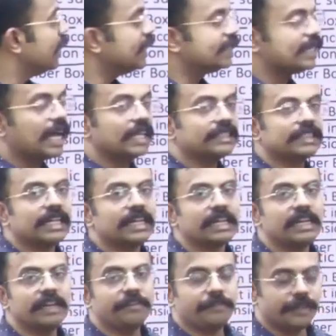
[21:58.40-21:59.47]
disaster
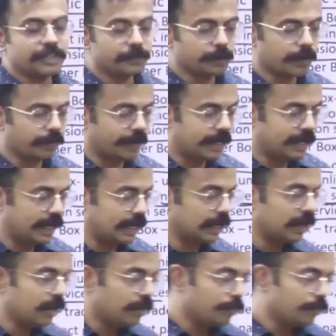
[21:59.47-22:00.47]
relief is provided.